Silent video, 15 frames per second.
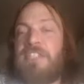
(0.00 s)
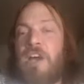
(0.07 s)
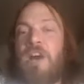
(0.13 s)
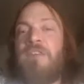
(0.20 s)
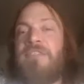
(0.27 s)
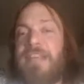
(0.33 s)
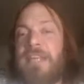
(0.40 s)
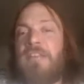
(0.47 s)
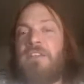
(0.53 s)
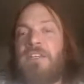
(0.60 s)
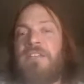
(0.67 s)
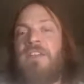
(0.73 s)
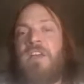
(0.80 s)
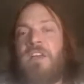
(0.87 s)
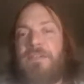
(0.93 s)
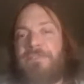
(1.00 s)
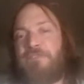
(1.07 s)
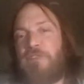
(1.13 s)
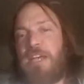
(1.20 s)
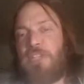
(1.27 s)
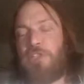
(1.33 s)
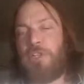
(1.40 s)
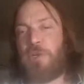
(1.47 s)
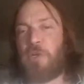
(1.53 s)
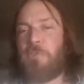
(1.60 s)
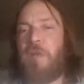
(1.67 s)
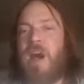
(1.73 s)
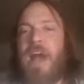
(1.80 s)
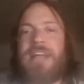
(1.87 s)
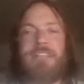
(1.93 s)
of England fresh in her
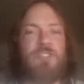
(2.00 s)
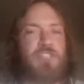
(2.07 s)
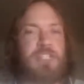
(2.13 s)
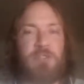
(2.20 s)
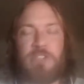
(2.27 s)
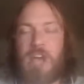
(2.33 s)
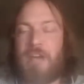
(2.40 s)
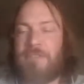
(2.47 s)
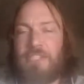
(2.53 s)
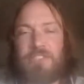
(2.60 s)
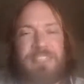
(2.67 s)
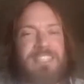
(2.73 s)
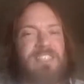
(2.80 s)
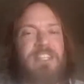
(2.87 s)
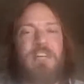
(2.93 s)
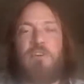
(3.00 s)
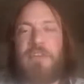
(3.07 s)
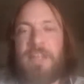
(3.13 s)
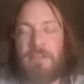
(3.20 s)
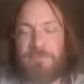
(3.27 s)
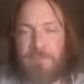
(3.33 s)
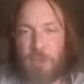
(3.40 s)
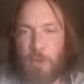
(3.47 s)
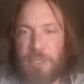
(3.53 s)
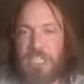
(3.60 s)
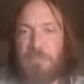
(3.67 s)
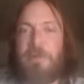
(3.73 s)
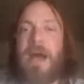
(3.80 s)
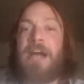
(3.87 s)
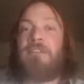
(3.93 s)
mind. And she was obviously still
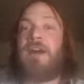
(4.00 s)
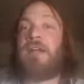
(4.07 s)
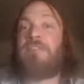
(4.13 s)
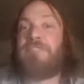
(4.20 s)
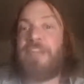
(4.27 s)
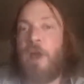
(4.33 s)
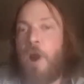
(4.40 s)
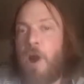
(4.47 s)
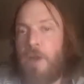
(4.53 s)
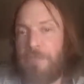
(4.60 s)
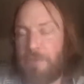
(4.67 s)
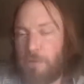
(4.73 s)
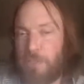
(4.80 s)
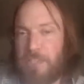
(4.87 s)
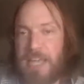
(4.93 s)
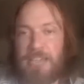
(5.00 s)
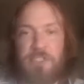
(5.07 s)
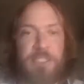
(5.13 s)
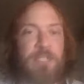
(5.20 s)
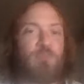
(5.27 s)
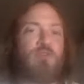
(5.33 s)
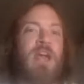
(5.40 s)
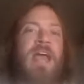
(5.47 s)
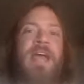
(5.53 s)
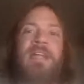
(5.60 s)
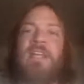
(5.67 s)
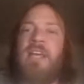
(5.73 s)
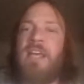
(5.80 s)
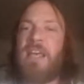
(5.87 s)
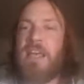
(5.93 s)
influenced by a lot of the authors that she read
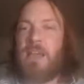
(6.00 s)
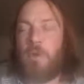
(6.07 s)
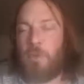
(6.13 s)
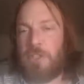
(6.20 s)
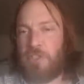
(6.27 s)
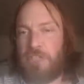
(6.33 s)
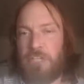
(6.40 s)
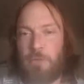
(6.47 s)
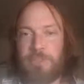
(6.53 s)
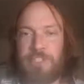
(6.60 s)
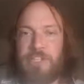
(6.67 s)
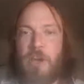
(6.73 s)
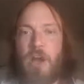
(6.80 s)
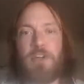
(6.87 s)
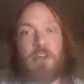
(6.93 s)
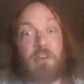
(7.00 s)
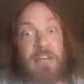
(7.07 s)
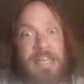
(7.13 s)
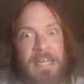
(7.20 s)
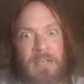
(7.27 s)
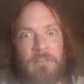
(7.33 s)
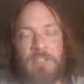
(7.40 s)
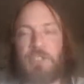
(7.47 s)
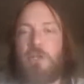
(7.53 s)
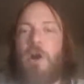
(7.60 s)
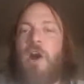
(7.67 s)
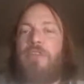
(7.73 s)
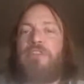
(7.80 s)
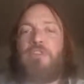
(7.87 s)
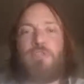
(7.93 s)
when she was younger, English
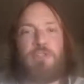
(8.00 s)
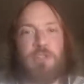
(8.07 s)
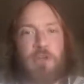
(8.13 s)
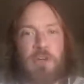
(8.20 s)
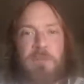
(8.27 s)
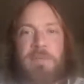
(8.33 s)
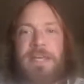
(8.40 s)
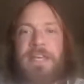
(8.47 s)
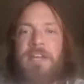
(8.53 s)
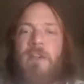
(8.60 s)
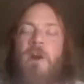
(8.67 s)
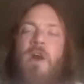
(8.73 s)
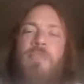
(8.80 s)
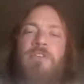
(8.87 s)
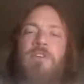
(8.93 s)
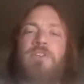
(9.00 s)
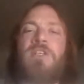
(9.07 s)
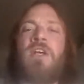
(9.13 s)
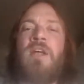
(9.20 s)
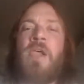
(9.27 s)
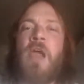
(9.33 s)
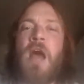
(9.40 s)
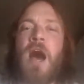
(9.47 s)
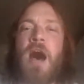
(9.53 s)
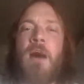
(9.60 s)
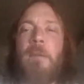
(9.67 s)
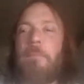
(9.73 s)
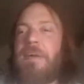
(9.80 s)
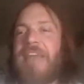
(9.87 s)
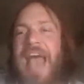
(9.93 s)
authors, European authors.
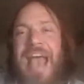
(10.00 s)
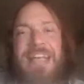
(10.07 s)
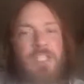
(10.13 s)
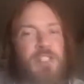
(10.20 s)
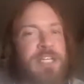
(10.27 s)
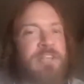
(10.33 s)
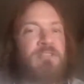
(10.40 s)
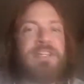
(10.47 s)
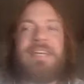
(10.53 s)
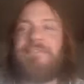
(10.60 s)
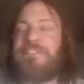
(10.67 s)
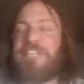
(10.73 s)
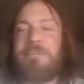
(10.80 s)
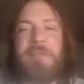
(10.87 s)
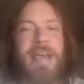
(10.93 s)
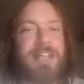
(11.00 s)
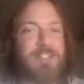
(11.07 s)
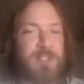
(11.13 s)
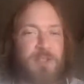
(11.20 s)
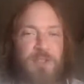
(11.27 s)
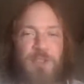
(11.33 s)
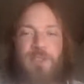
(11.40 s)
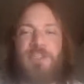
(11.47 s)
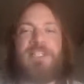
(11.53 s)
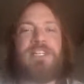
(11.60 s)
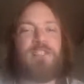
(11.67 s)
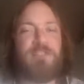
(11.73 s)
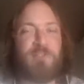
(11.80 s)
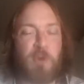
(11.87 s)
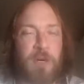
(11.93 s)
But as she lives in
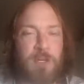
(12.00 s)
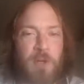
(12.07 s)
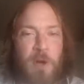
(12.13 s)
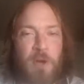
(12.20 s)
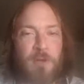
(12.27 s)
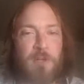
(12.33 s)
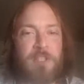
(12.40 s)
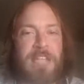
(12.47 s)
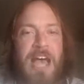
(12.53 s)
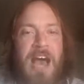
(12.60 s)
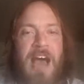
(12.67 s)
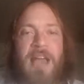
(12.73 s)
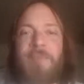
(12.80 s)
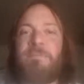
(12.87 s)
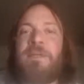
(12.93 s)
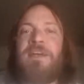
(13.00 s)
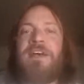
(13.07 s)
Massachusetts for a longer time,